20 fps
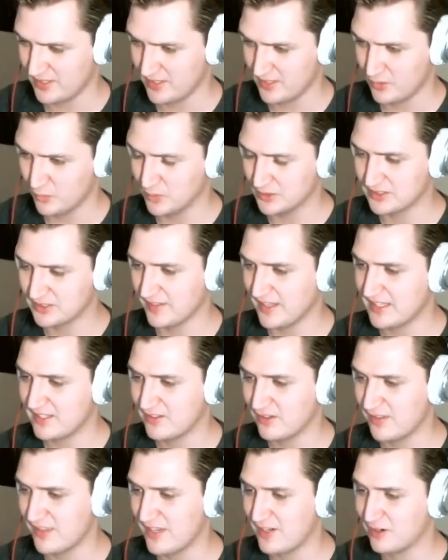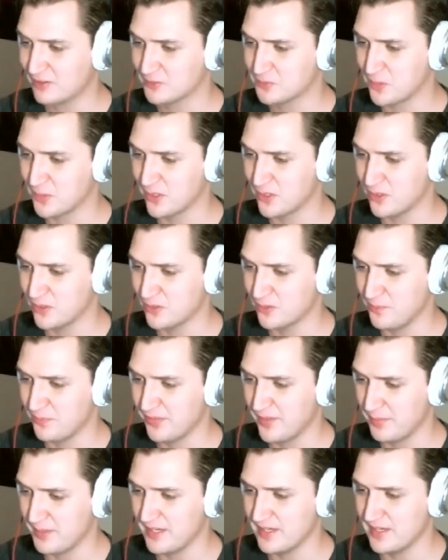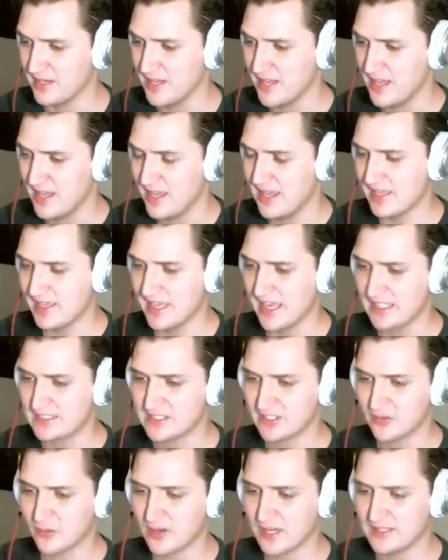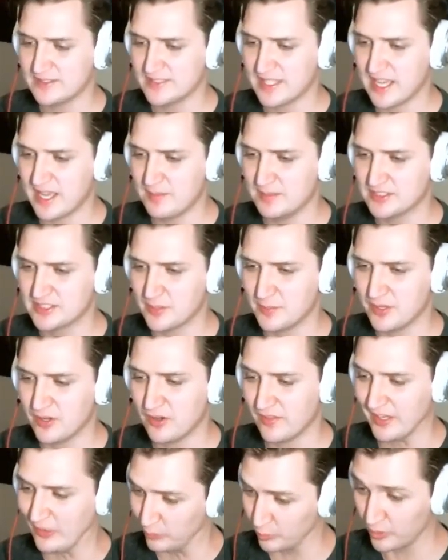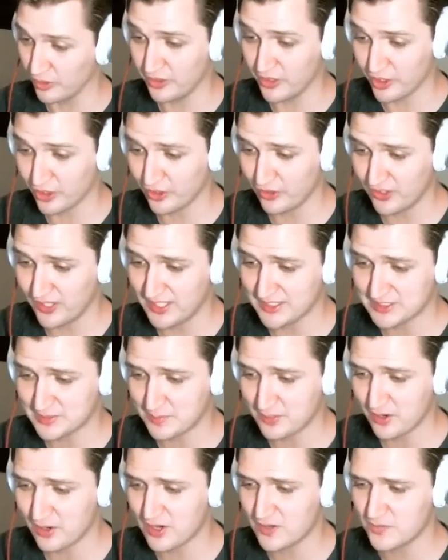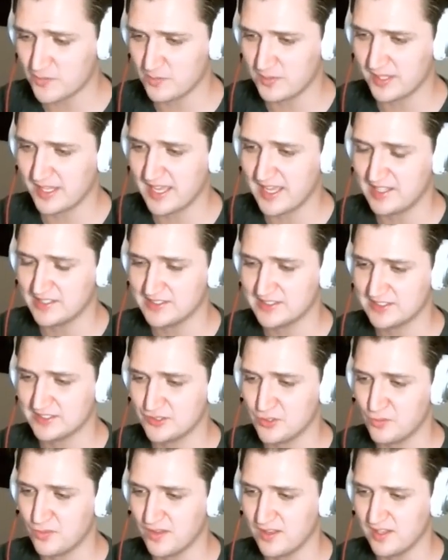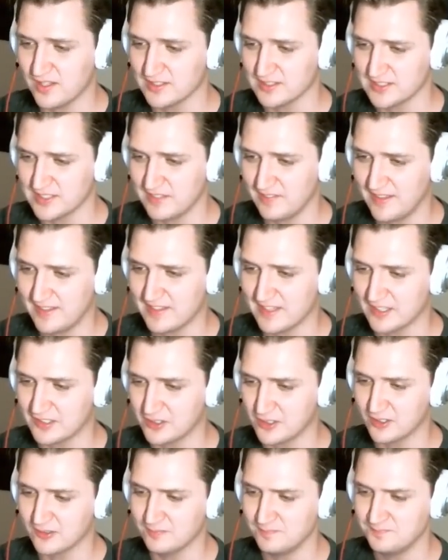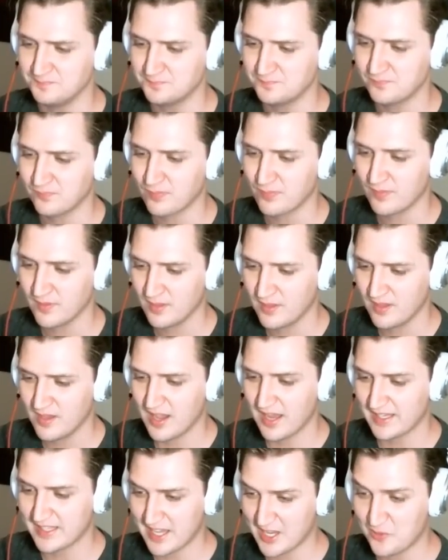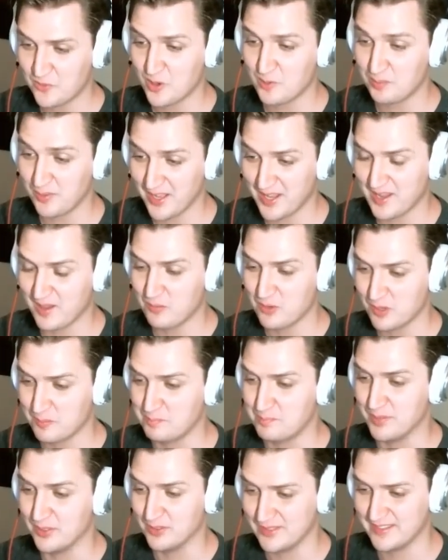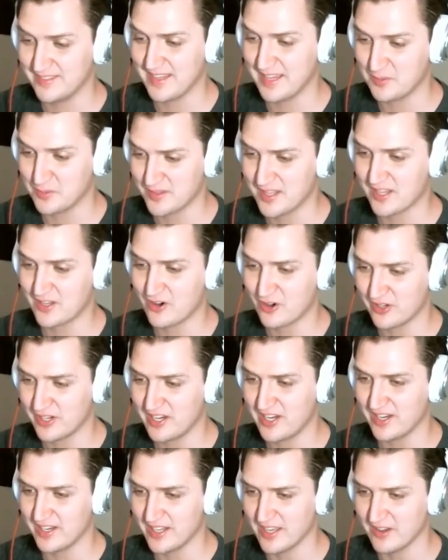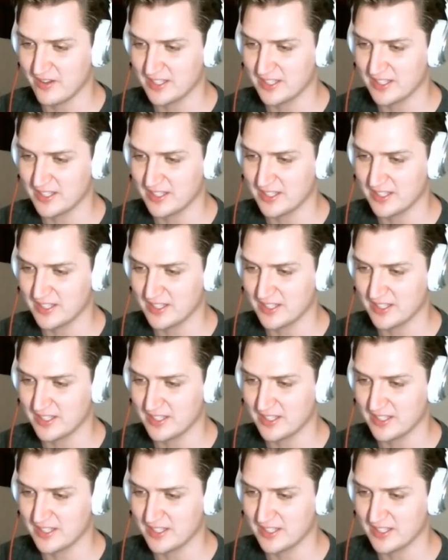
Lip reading: Which that card's pretty cool. I mean, cast at the right time, it's gonna be hard. Like really early, it's gonna be hard for them to cast 2 things. I like that card. I kind of want to play. I want to build a deck with that card in it now.